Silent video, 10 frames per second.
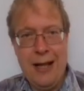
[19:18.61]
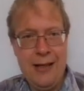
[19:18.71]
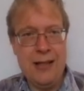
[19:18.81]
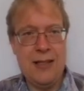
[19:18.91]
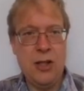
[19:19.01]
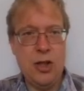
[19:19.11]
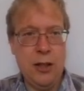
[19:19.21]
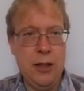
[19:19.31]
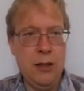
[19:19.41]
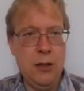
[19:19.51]
And that's
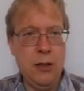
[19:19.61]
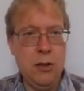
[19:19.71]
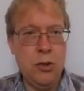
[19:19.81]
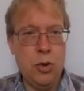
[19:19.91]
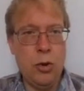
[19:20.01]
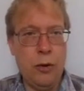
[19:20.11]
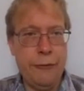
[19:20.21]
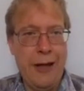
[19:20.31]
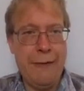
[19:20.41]
actually sort of